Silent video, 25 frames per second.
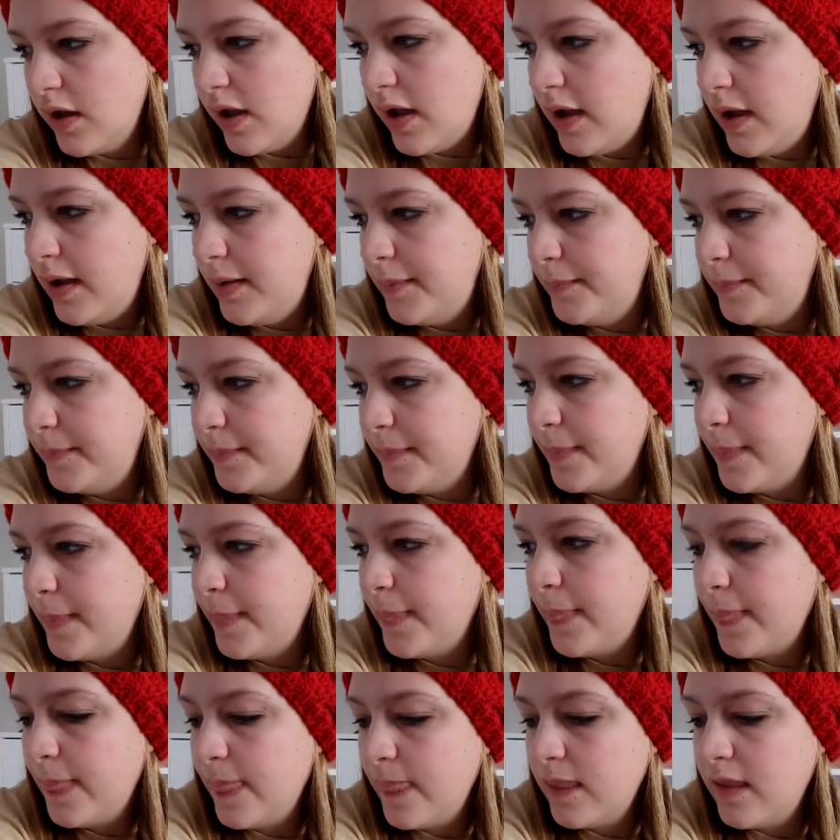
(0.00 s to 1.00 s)
Um,
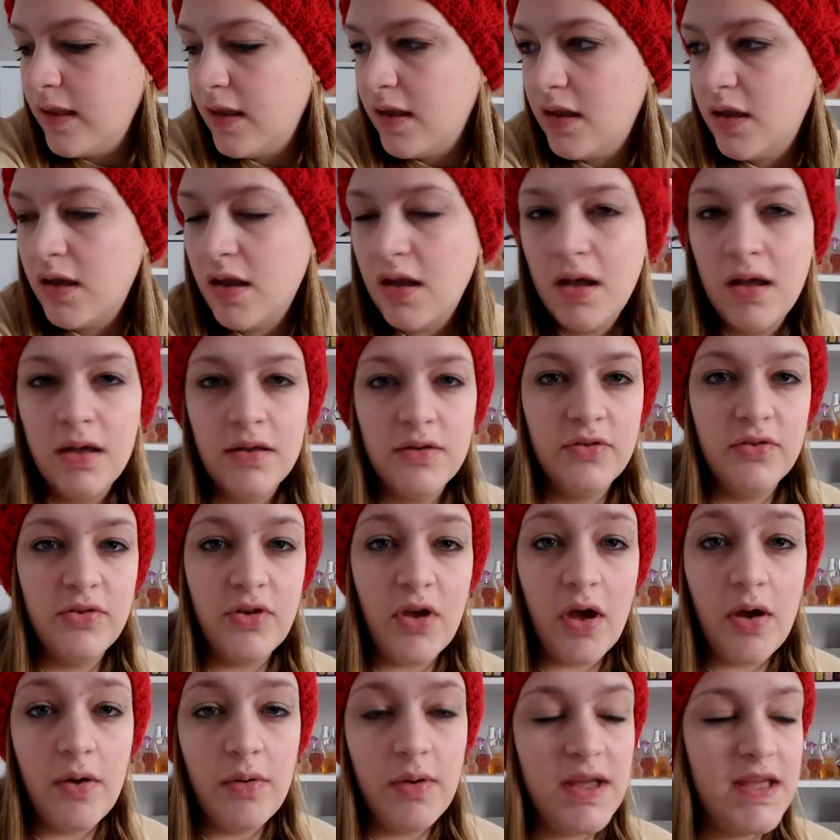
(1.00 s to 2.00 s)

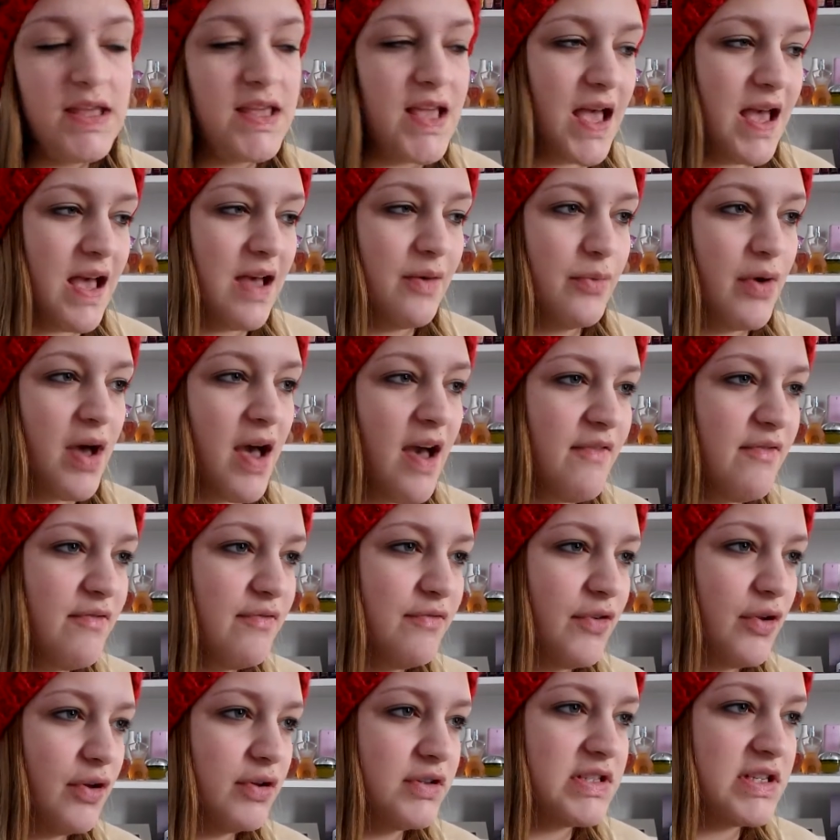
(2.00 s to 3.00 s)
so yeah, I
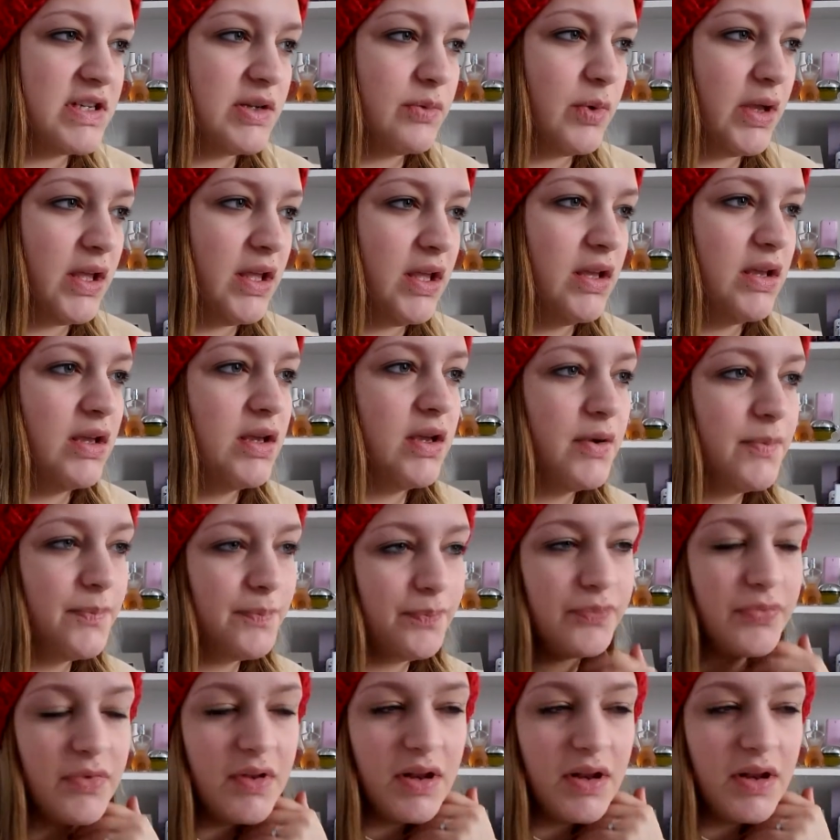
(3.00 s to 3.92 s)
haven't vlogged in a week.